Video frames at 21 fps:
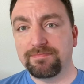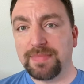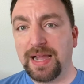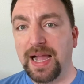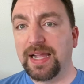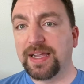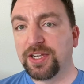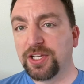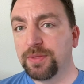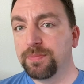
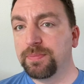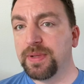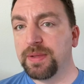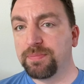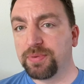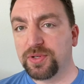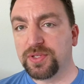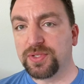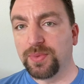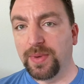I could be
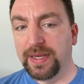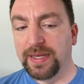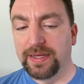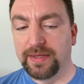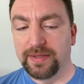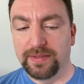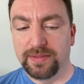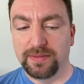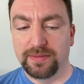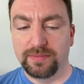
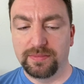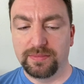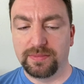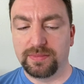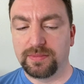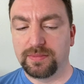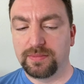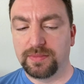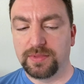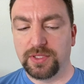persuaded
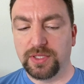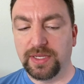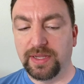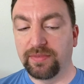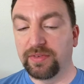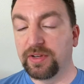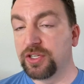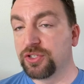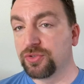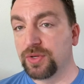to
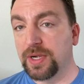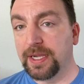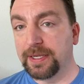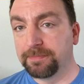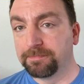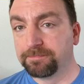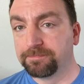give it a try.